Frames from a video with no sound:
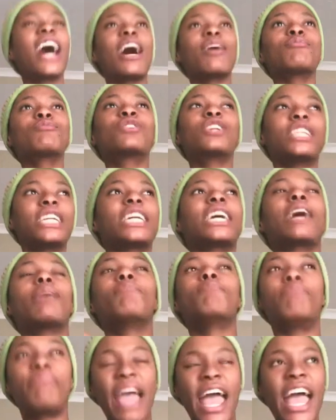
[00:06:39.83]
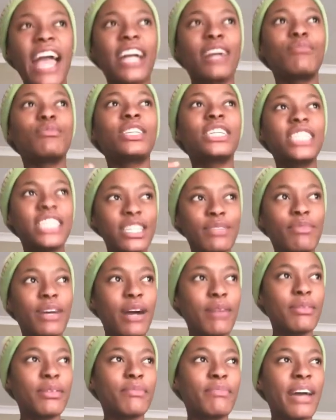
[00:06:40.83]
I'm gonna come back. I'm gonna keep
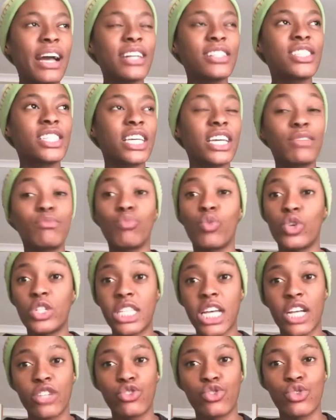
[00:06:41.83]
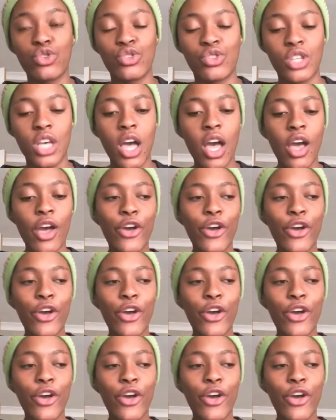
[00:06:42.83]
coming back to get more tattoos.